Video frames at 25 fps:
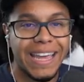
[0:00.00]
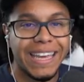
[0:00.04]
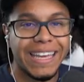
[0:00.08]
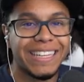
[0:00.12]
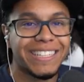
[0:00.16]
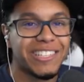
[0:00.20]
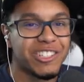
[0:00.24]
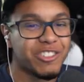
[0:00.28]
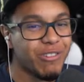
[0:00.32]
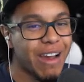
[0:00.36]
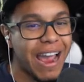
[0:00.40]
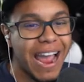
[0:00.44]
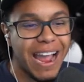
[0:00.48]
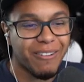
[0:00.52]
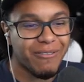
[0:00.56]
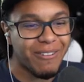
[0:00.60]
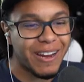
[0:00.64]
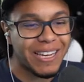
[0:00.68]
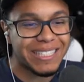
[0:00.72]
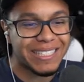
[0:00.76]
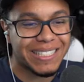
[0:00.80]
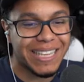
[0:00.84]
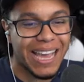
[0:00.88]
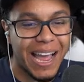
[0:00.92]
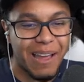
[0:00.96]
it's drag
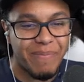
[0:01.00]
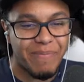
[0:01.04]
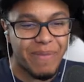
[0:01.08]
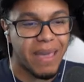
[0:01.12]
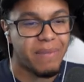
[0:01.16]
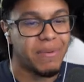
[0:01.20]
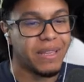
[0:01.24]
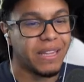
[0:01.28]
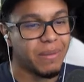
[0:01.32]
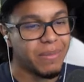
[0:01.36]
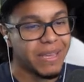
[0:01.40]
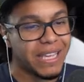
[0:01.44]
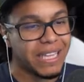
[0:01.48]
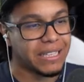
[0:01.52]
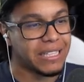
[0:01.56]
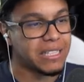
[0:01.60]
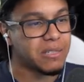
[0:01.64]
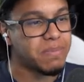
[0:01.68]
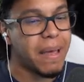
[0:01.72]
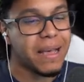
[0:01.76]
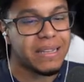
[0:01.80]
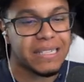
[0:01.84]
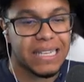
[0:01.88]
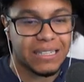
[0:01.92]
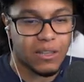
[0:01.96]
race time, baby. Let me get
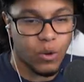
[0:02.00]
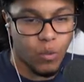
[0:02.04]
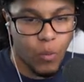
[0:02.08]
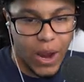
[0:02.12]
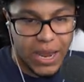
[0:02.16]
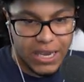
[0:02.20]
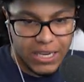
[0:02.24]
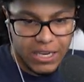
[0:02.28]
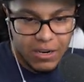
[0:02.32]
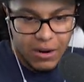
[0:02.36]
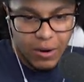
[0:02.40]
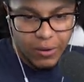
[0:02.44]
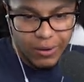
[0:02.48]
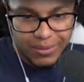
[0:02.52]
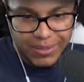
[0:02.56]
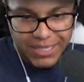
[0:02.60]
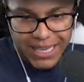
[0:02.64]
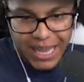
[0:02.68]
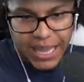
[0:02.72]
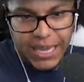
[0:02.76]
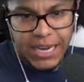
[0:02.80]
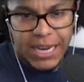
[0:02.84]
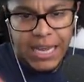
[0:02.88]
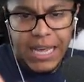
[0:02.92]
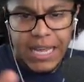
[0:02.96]
this mouse out the way. You know what I'm
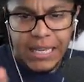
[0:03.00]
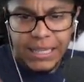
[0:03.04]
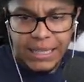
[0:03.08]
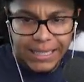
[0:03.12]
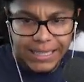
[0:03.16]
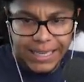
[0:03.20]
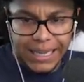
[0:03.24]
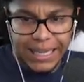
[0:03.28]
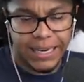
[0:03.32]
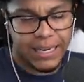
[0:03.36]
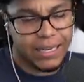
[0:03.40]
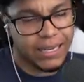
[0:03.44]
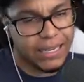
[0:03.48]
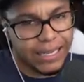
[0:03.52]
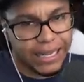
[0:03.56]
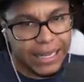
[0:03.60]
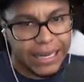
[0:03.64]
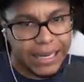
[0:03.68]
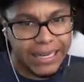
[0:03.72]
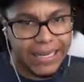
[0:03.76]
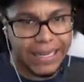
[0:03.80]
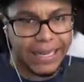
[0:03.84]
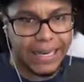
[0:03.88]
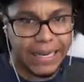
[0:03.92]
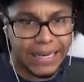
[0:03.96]
saying? Look it, look
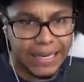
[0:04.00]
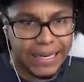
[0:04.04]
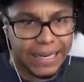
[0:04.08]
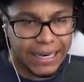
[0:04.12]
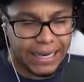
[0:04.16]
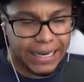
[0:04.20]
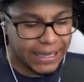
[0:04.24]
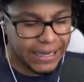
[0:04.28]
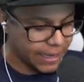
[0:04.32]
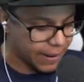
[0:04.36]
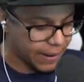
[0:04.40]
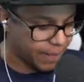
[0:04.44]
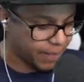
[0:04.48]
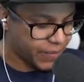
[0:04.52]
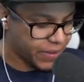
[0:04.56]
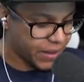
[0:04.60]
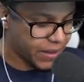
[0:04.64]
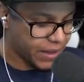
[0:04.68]
it, look it, look it, look it.